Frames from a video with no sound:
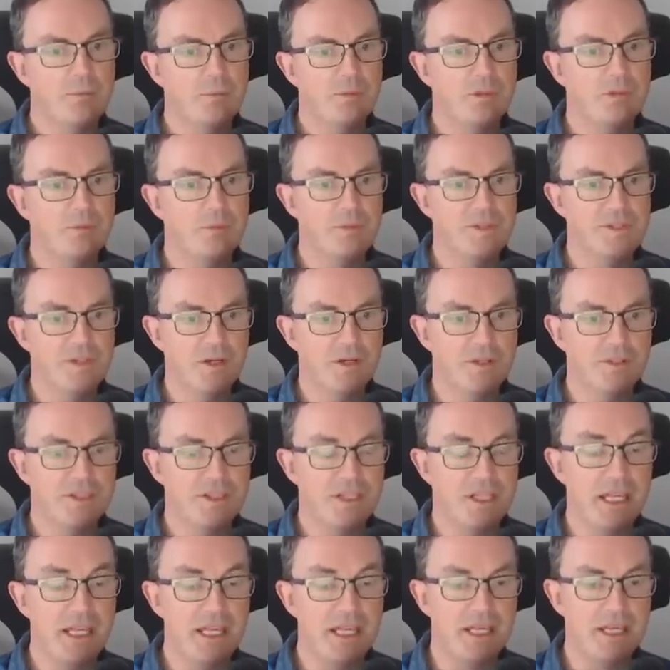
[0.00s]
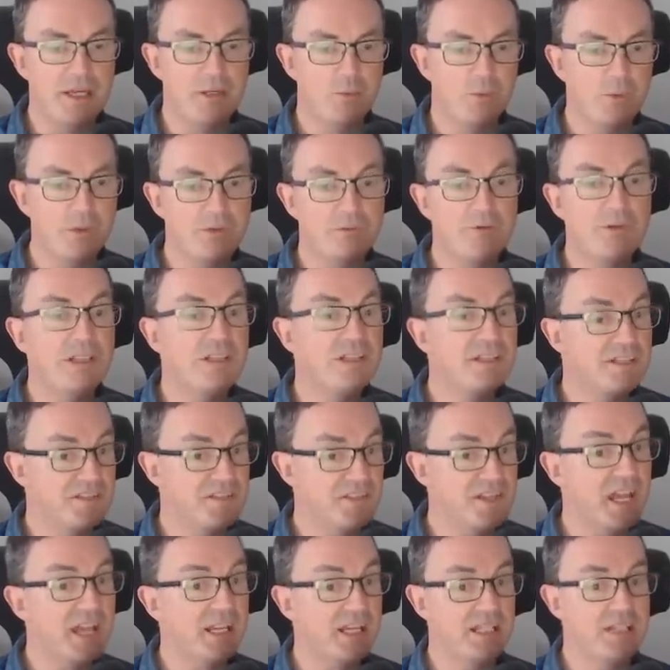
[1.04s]
But if we started here, we'd read
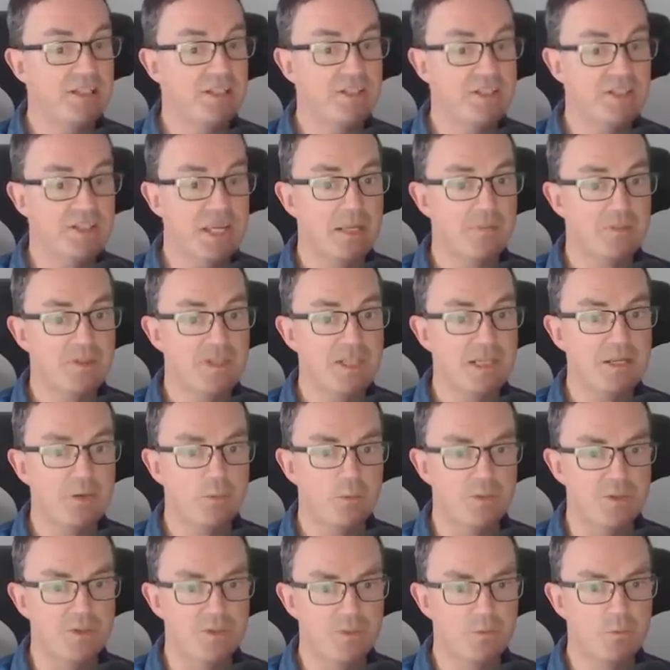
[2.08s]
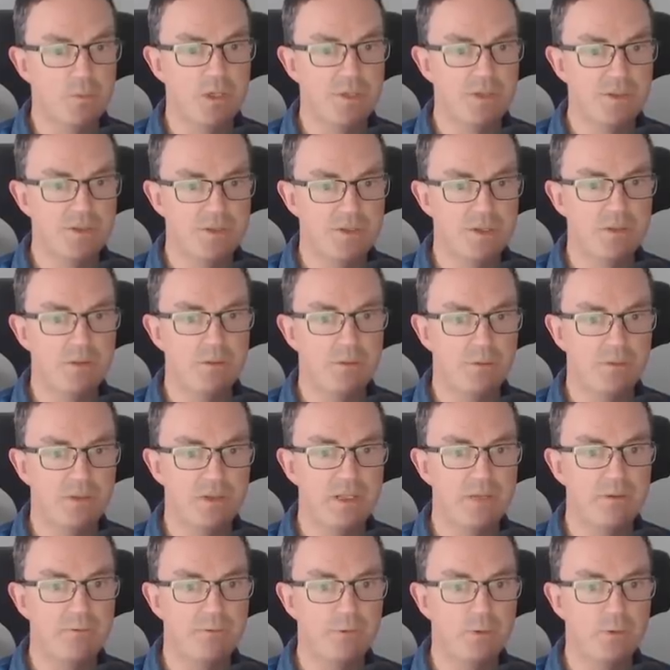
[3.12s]
exactly the same sequence. 1, 2,
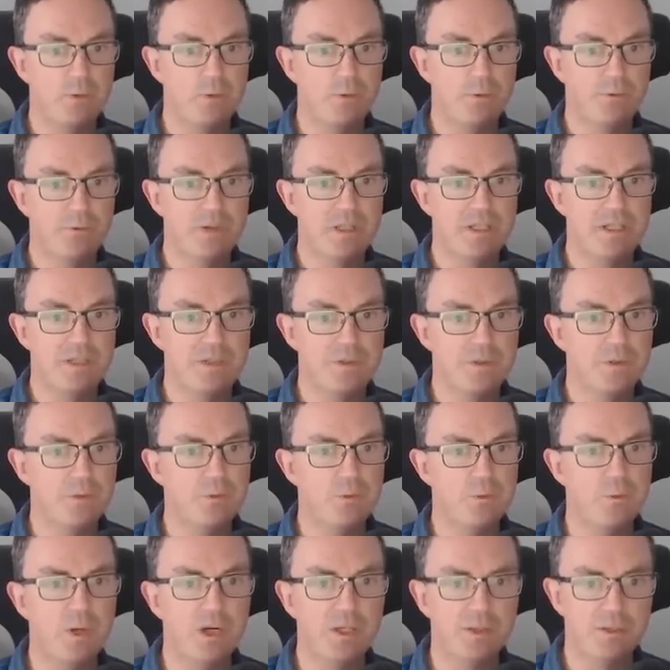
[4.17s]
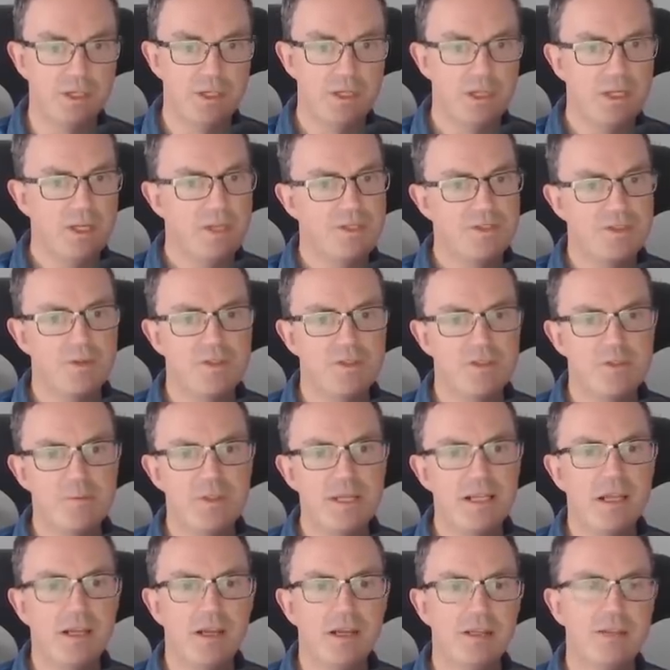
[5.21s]
3, 4, 3, 2, 1. So it's a
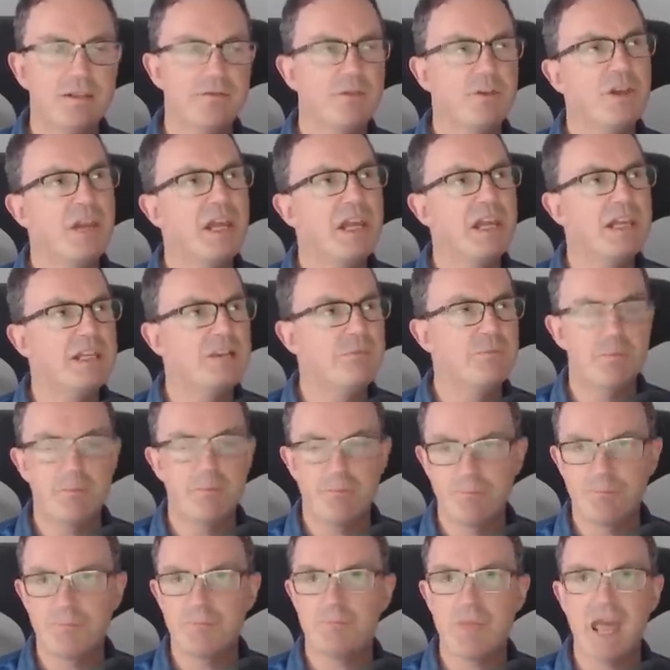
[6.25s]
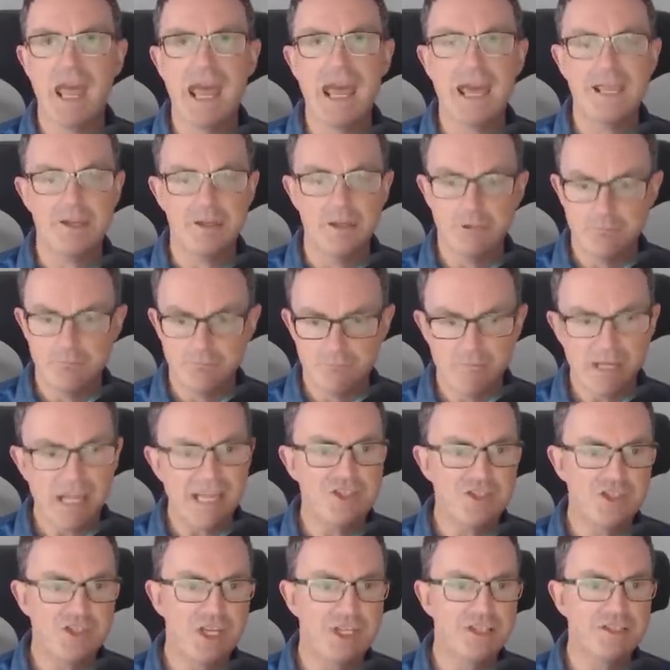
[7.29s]
bit like the name Hannah,
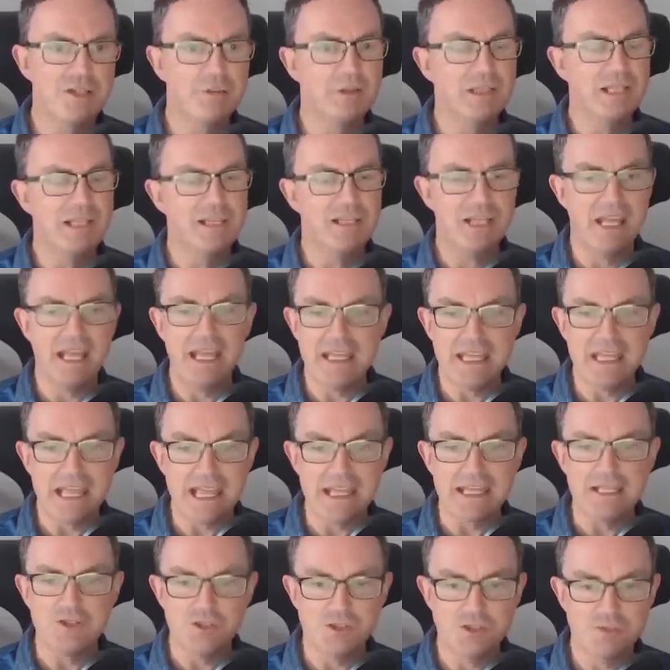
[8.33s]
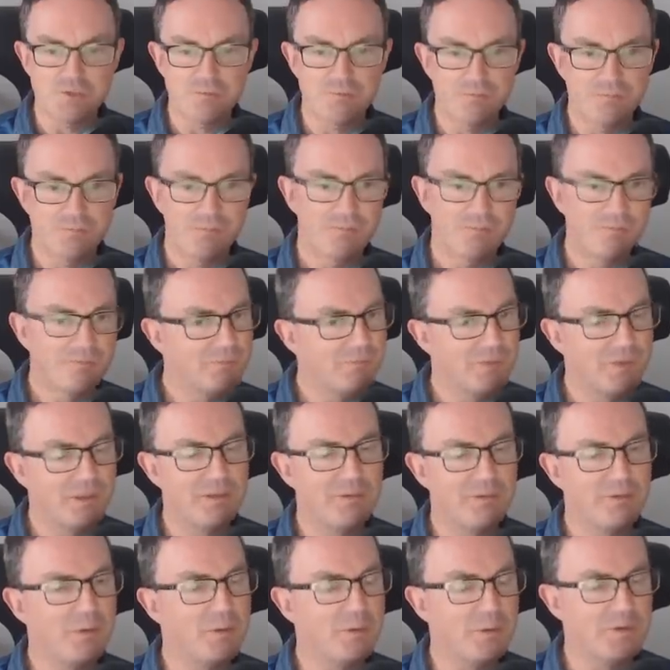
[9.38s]
H-A-N-N-A-H,
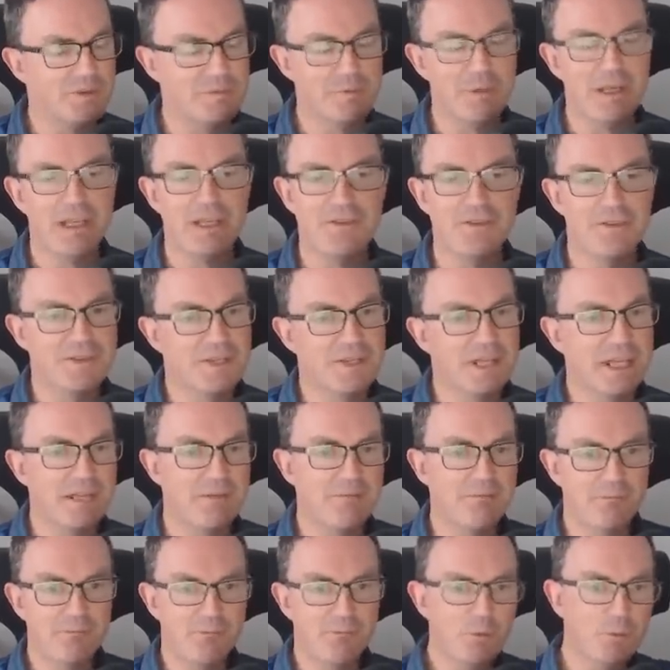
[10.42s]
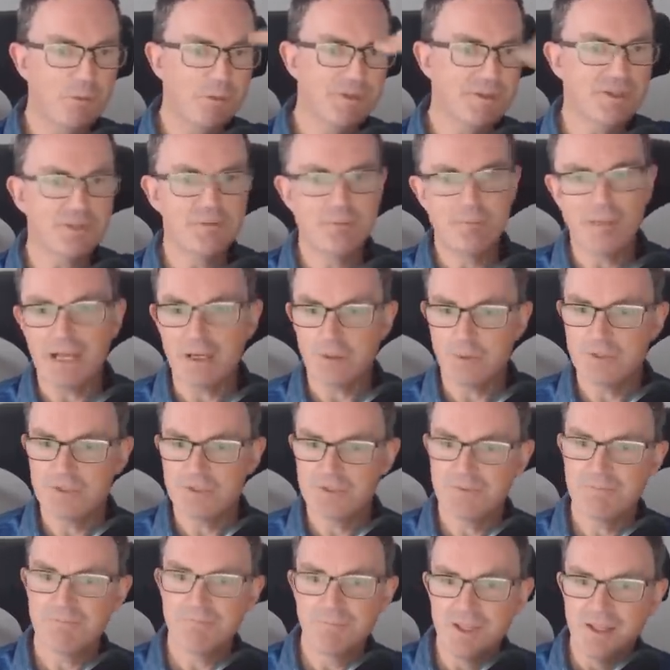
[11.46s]
if you can spell it the same forwards and
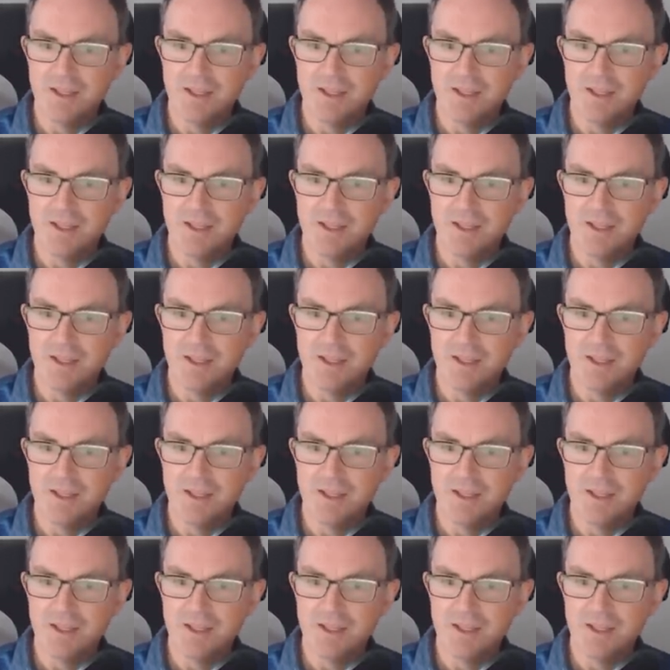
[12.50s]
backwards.